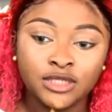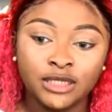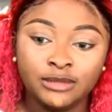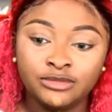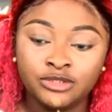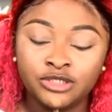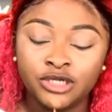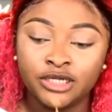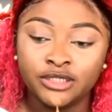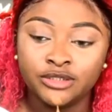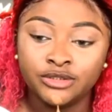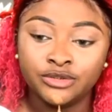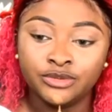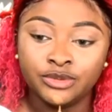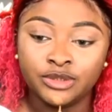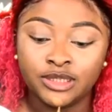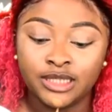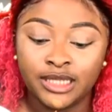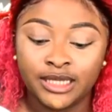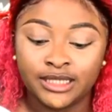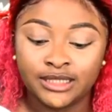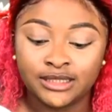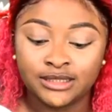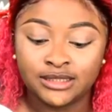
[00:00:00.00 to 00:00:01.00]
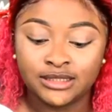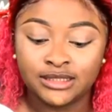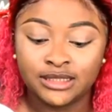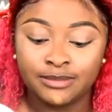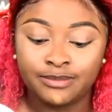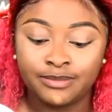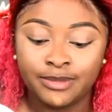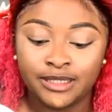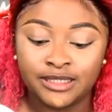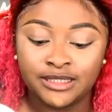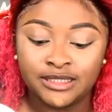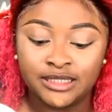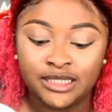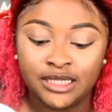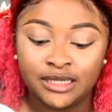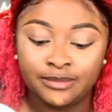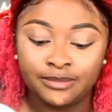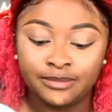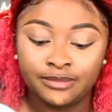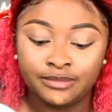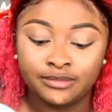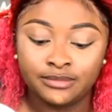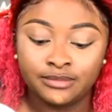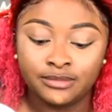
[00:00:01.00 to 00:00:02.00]
I'm trying to do it like step by
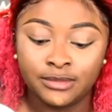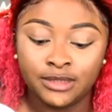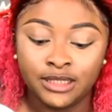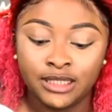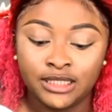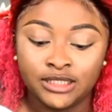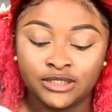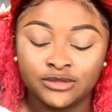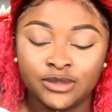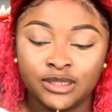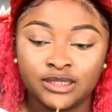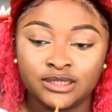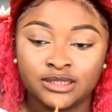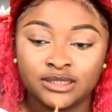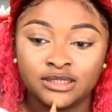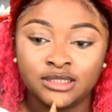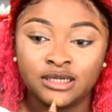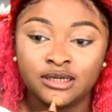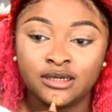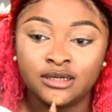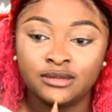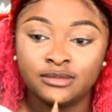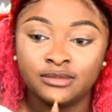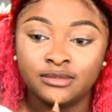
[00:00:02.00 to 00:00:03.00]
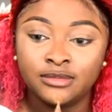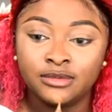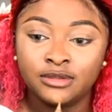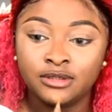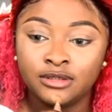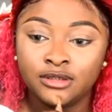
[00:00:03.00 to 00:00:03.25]
step, a little at a time.